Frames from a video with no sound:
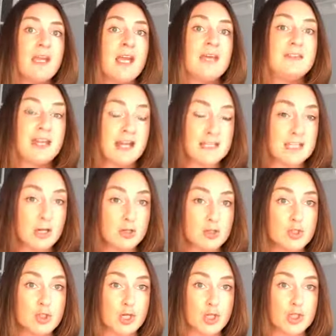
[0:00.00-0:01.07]
And that's how you
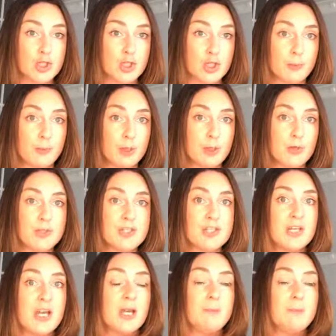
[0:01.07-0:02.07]
structure your post.